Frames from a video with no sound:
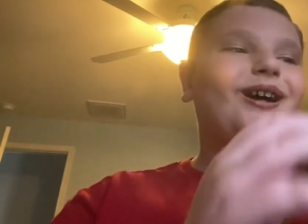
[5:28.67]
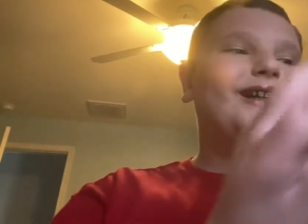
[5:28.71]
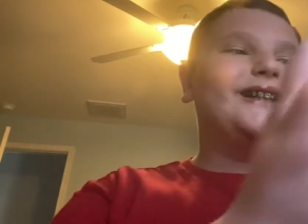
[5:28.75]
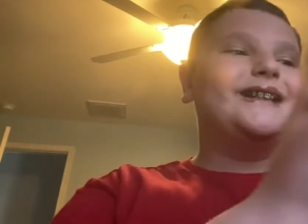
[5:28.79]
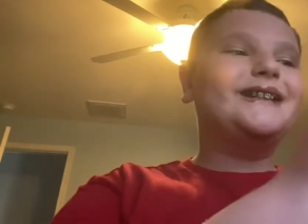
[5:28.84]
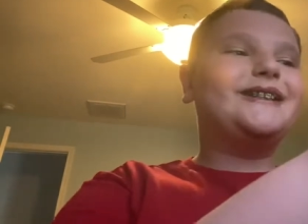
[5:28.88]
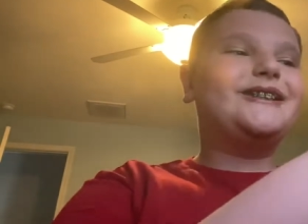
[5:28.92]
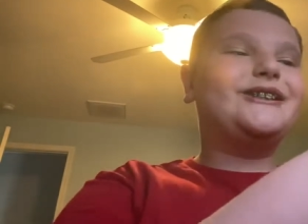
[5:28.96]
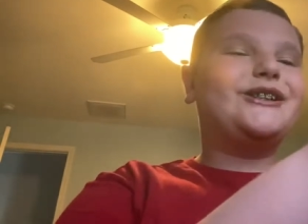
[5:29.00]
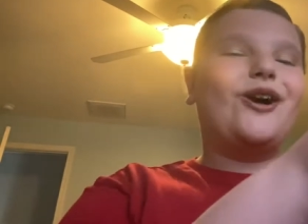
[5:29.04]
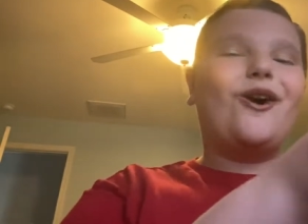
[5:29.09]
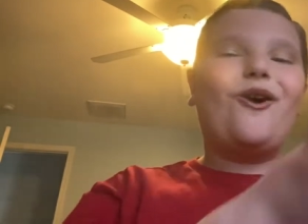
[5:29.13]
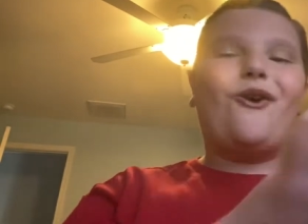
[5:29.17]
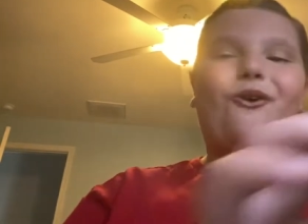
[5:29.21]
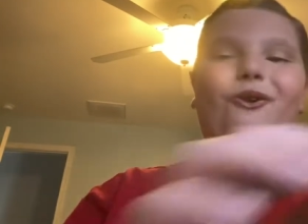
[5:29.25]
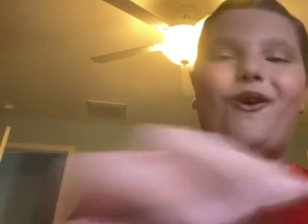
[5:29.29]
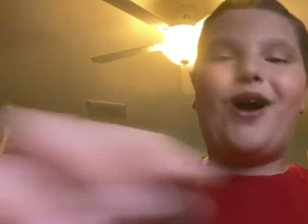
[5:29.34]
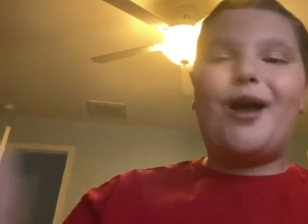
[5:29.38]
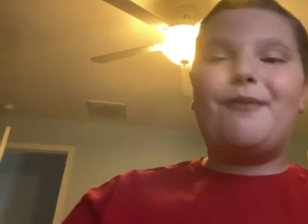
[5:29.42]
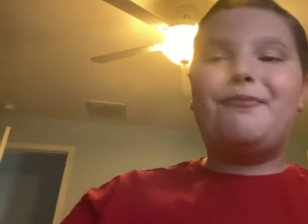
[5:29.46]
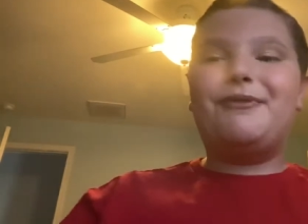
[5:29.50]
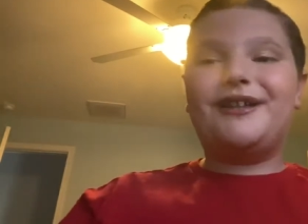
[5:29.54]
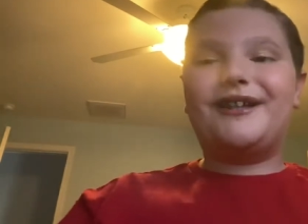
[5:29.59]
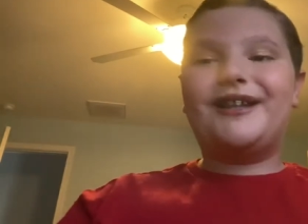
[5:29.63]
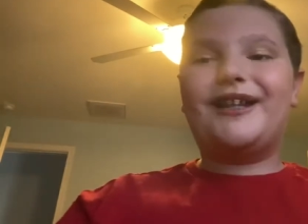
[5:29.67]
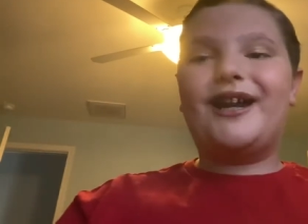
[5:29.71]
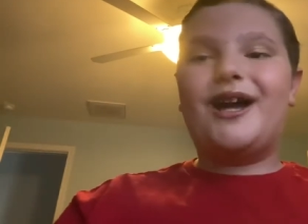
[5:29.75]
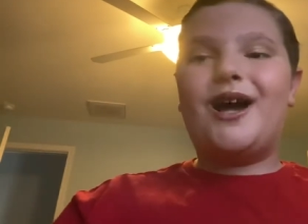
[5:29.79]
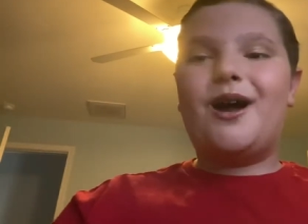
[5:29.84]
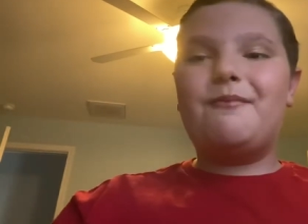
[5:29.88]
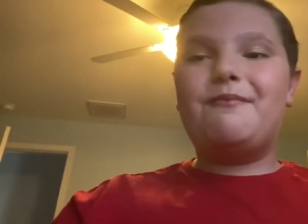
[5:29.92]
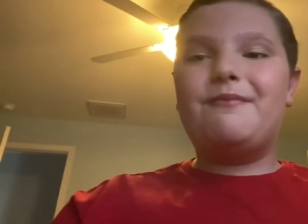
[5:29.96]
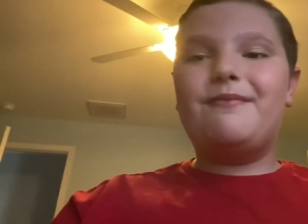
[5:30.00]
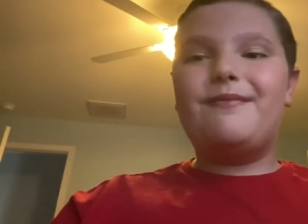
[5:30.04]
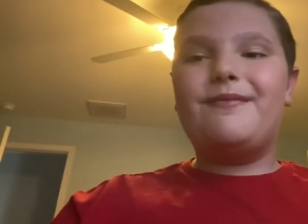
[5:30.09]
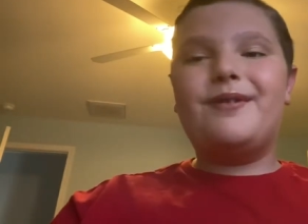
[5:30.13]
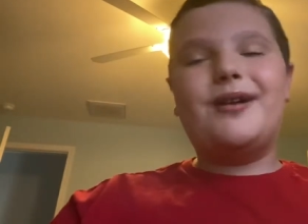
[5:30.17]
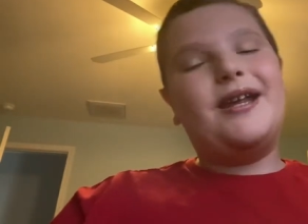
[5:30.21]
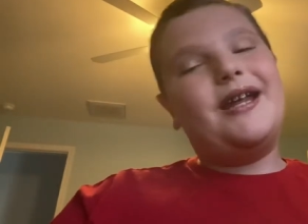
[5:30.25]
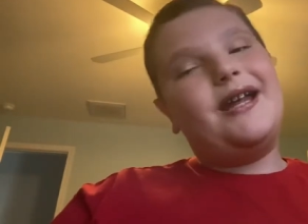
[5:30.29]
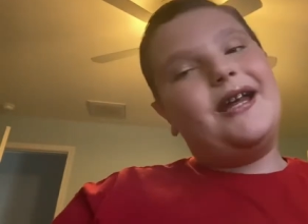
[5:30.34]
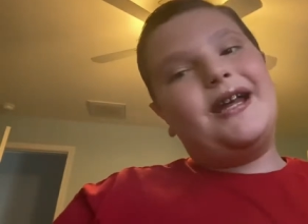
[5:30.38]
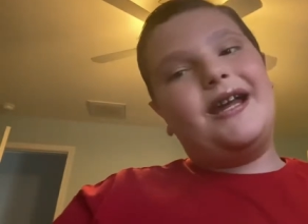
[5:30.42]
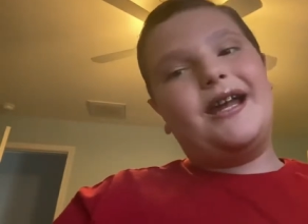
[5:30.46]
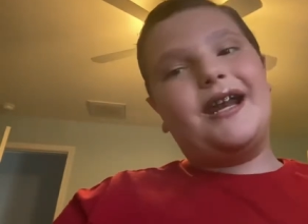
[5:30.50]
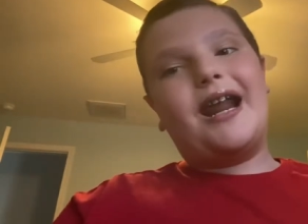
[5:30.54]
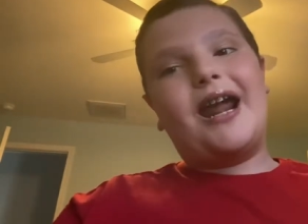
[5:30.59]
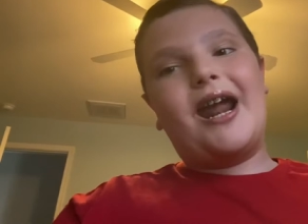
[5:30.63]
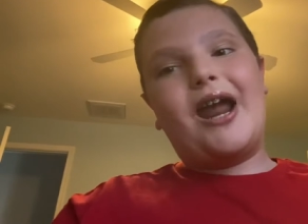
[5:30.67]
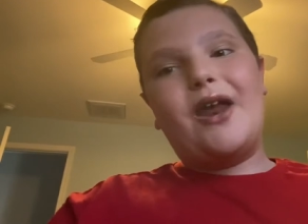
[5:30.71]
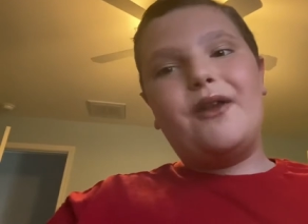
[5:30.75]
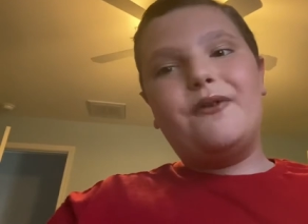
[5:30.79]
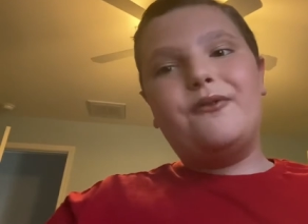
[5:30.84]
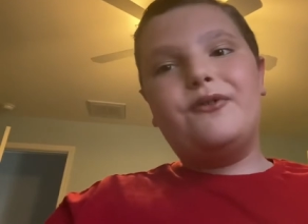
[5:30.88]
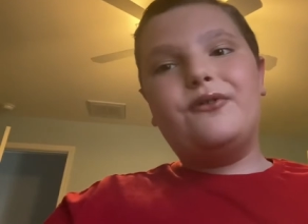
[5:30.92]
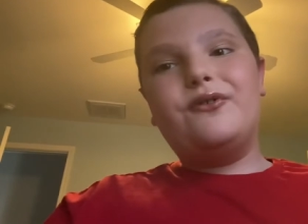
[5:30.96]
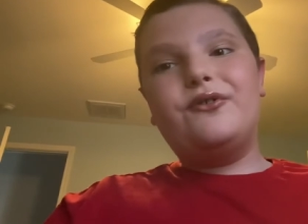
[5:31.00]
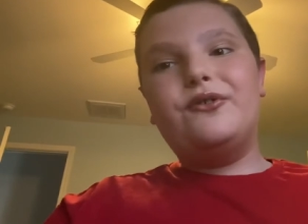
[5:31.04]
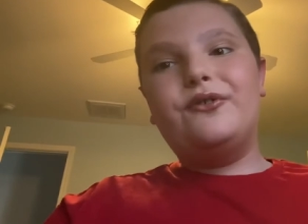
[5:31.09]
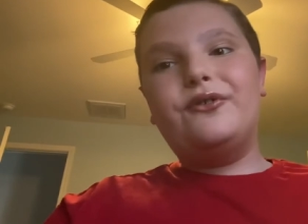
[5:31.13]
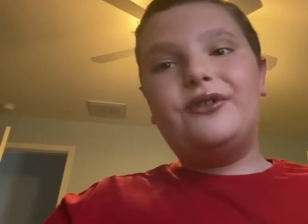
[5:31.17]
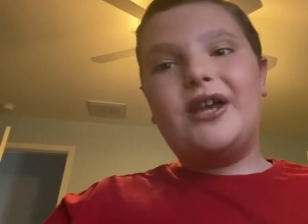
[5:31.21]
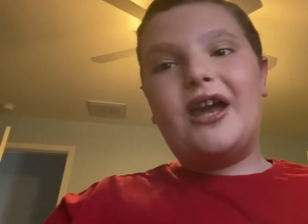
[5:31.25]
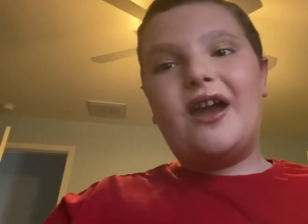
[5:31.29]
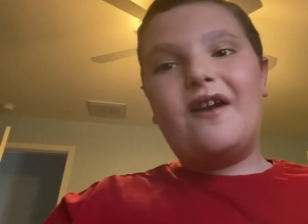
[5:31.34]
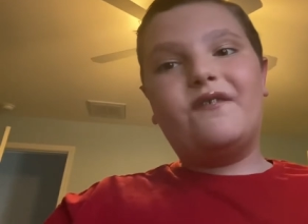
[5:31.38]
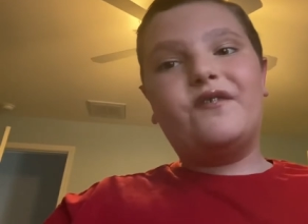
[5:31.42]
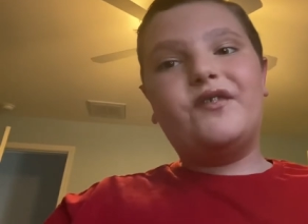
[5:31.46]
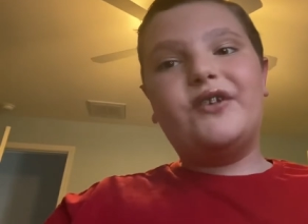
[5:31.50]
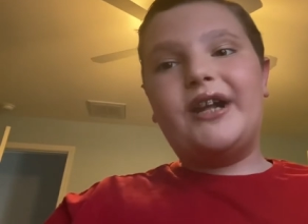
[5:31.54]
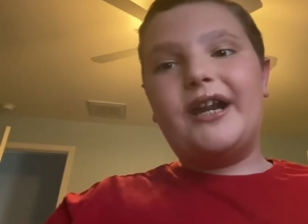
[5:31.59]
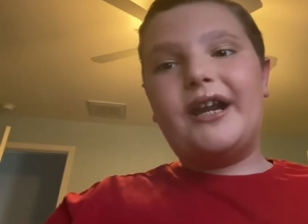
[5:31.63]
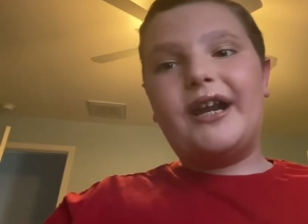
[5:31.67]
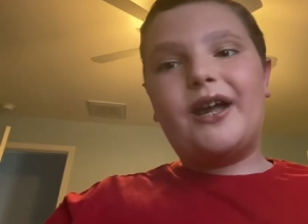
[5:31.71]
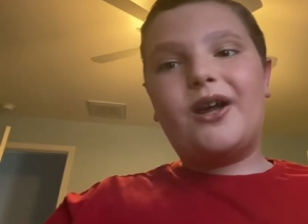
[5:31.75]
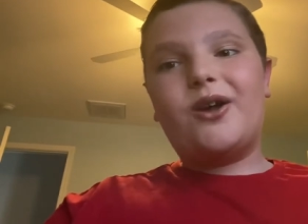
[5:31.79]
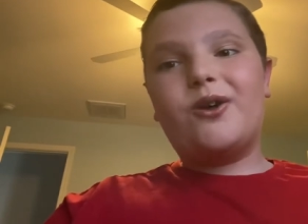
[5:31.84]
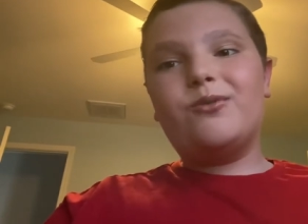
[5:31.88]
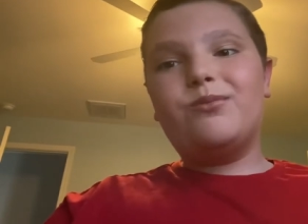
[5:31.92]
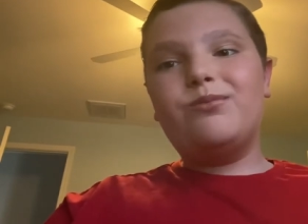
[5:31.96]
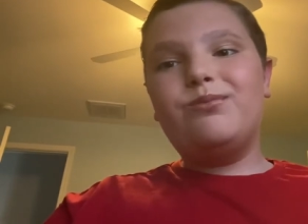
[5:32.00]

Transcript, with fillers: So I picked it up and I used it every day now.